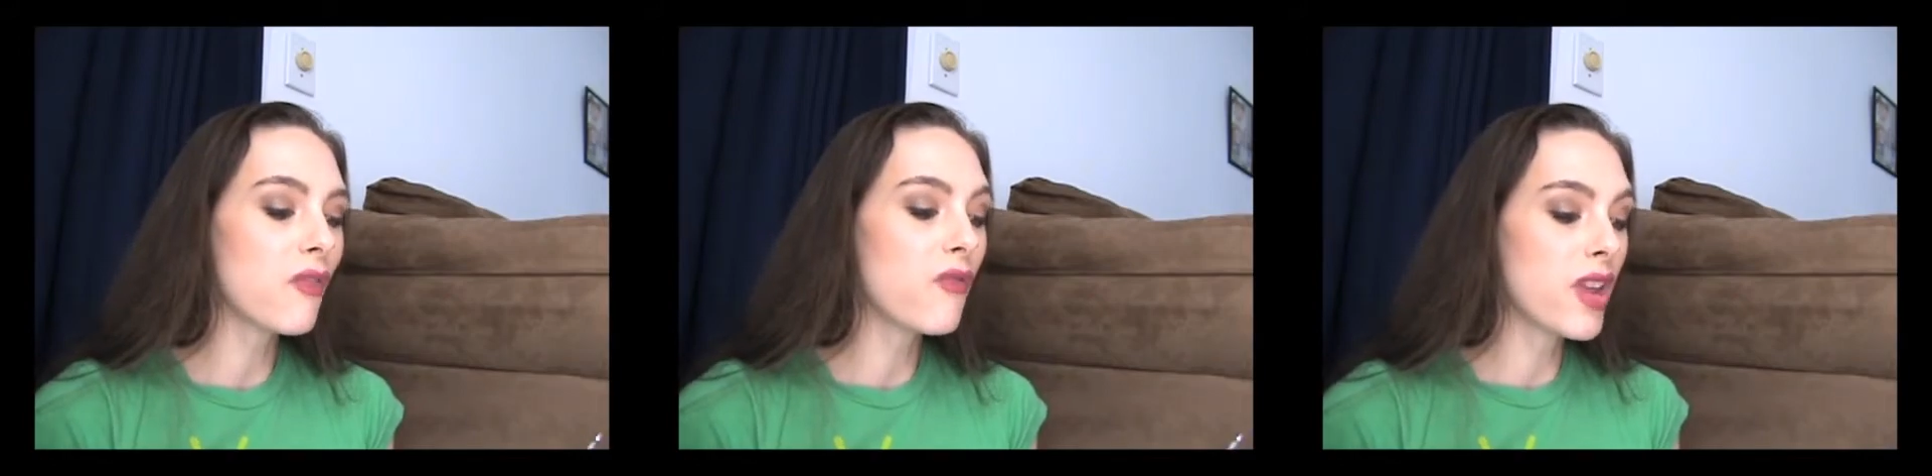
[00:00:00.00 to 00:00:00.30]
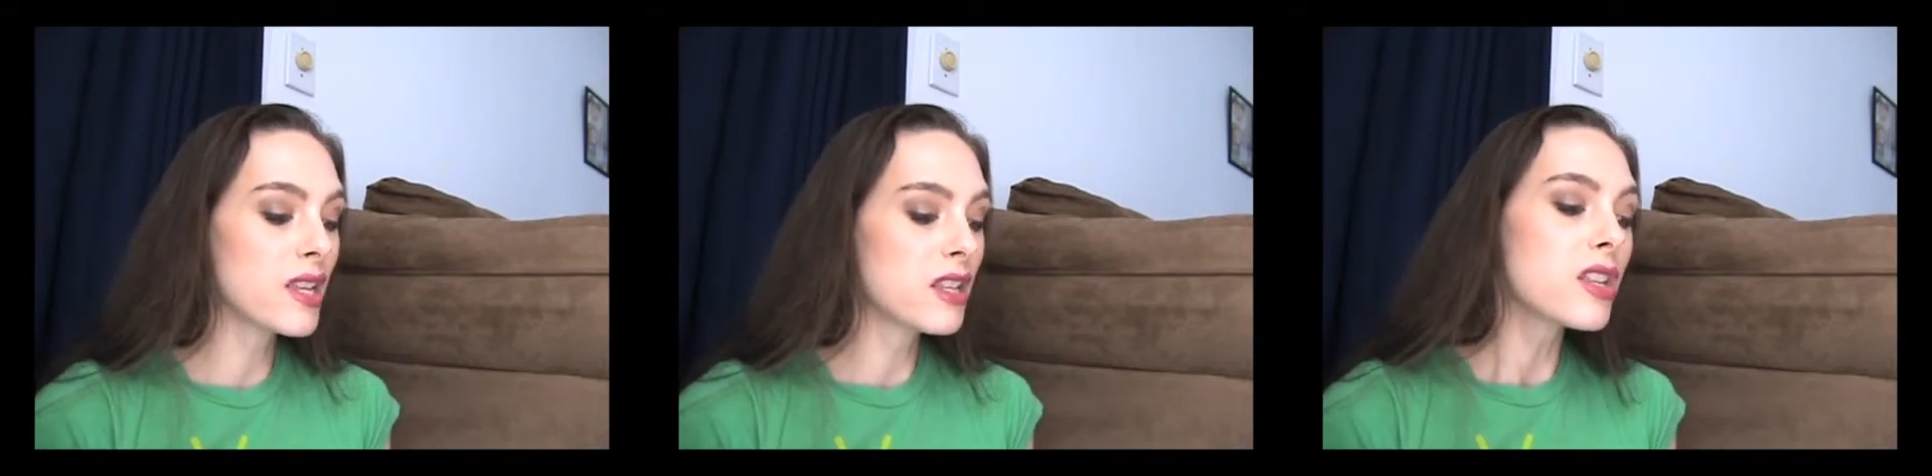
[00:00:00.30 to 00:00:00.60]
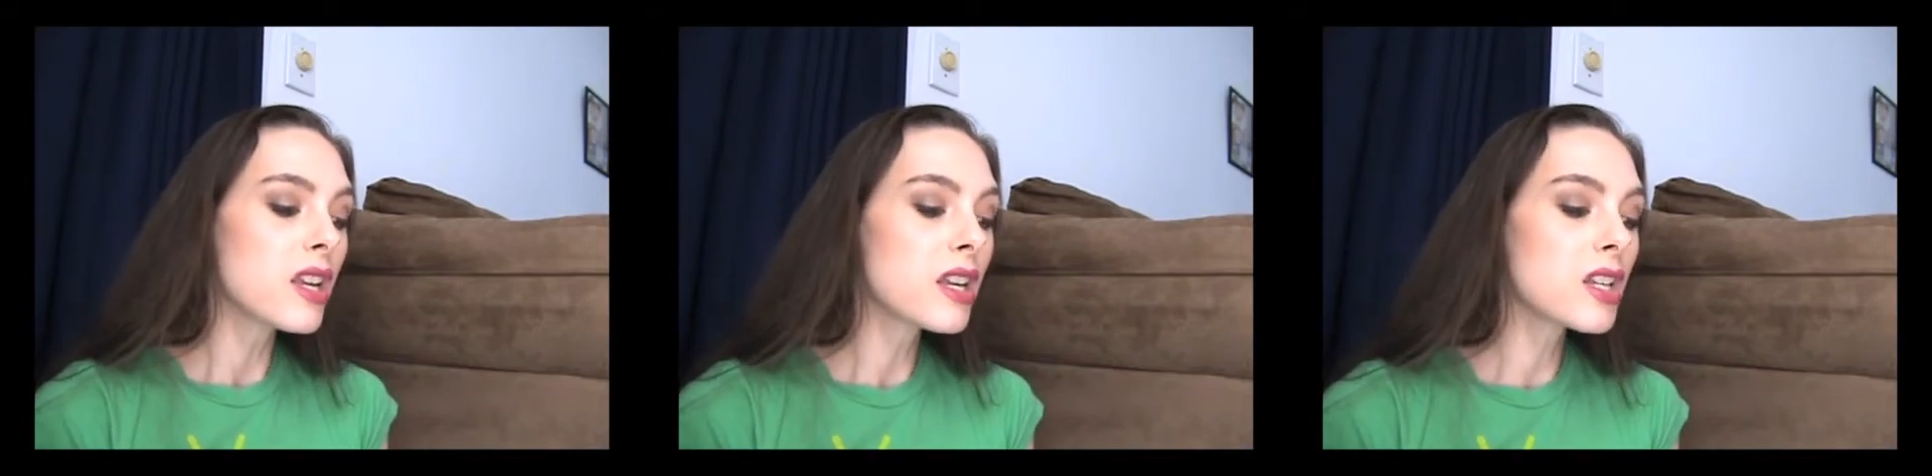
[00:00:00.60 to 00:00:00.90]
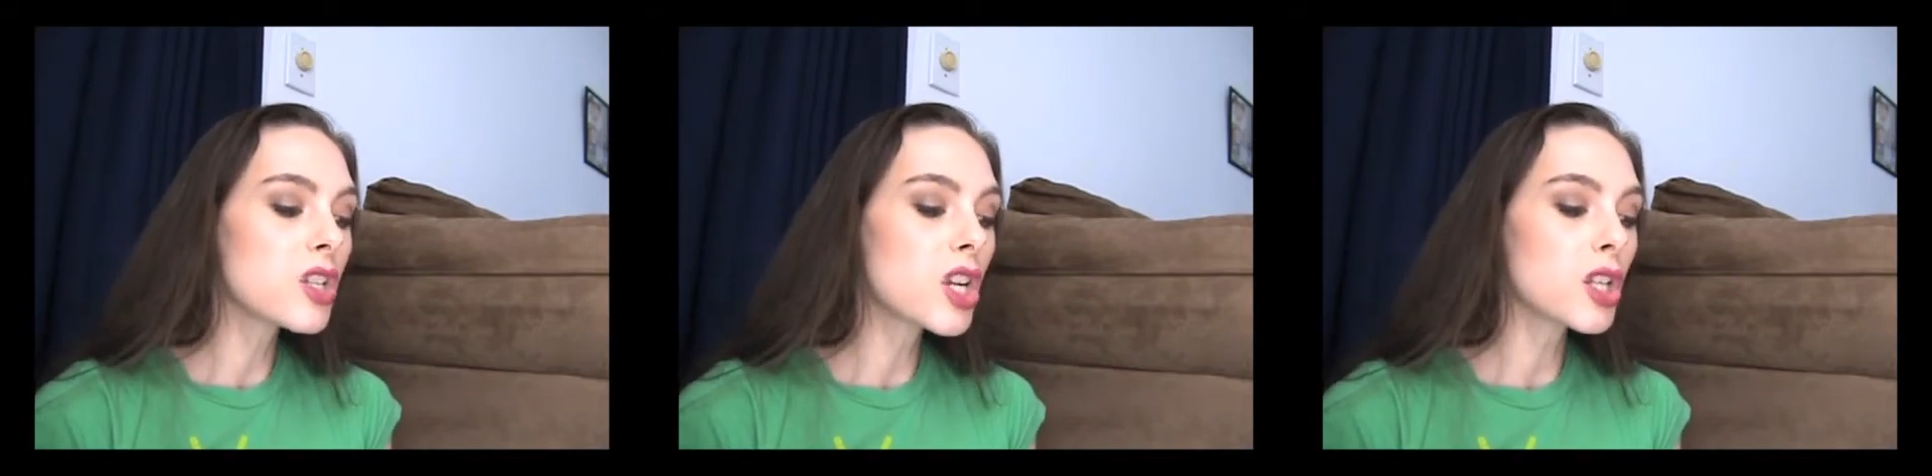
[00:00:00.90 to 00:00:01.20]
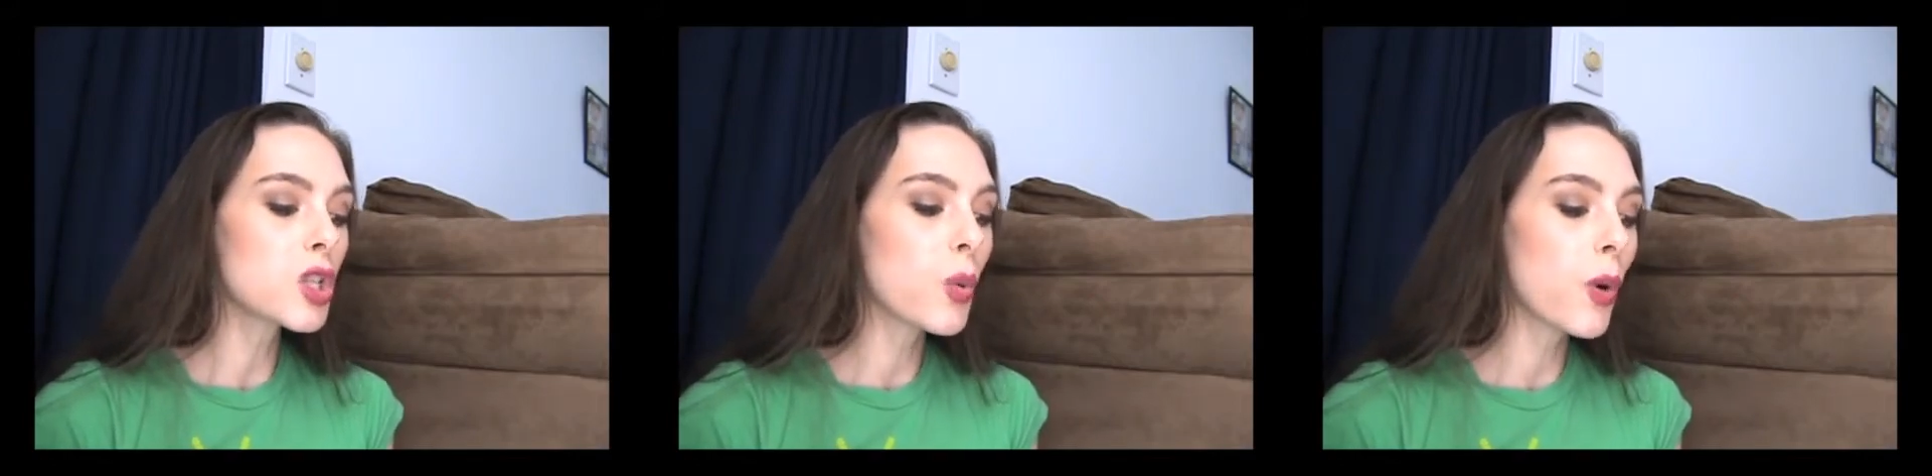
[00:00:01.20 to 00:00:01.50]
vintage
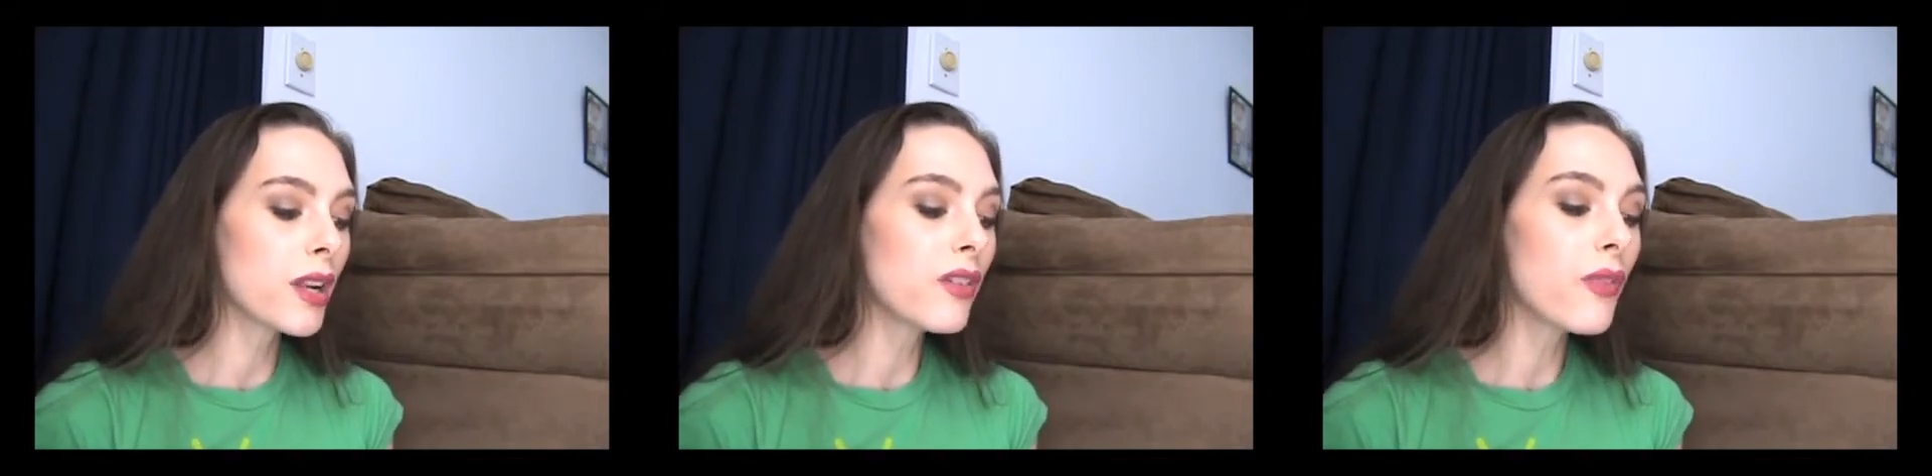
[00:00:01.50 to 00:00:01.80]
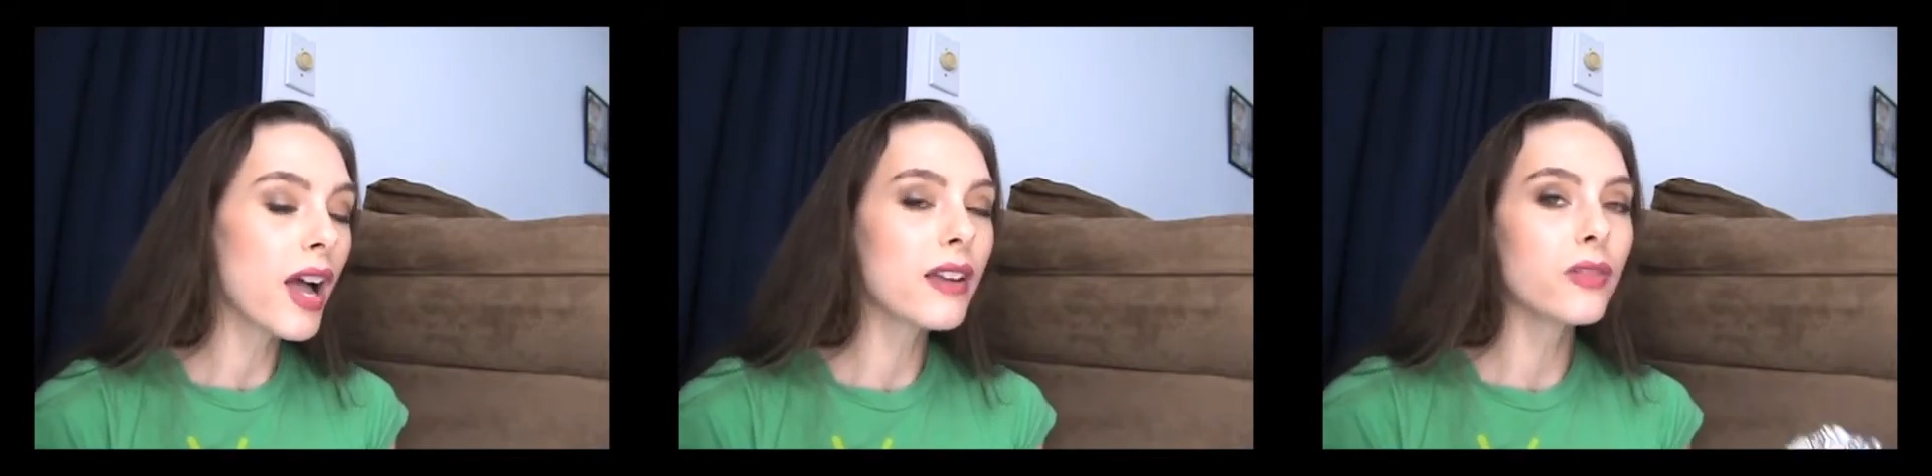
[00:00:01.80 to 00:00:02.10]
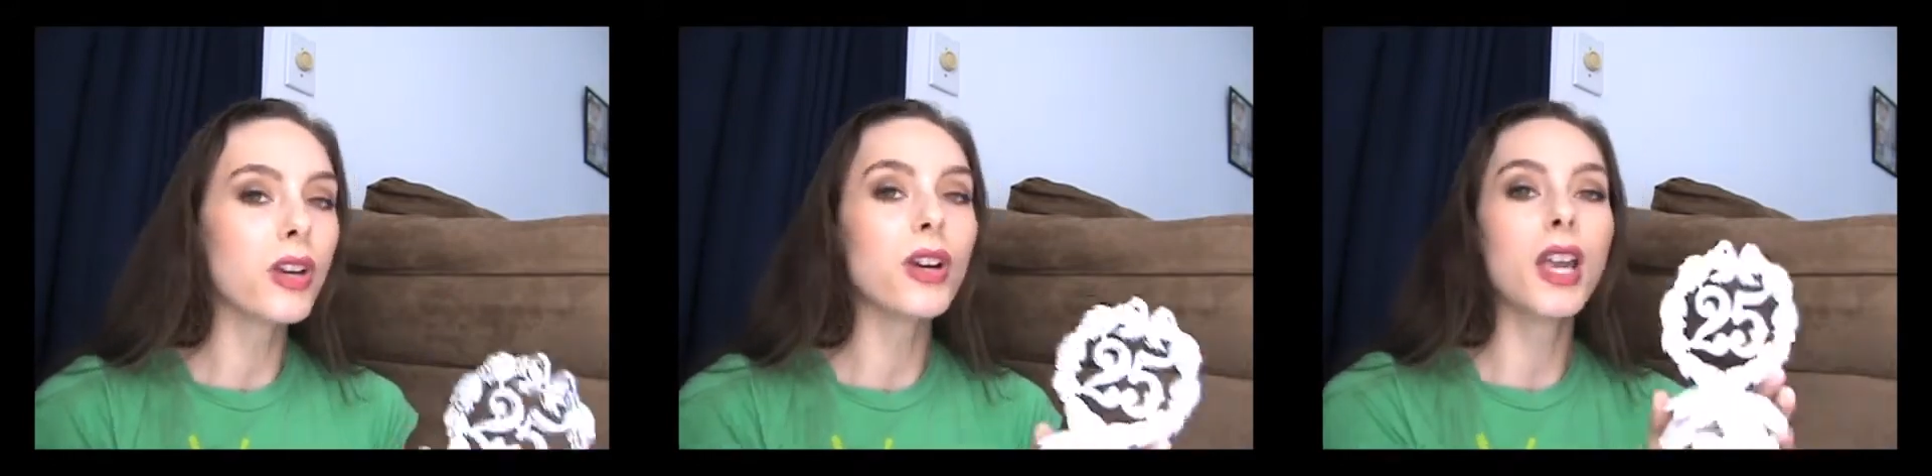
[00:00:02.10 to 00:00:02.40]
25-year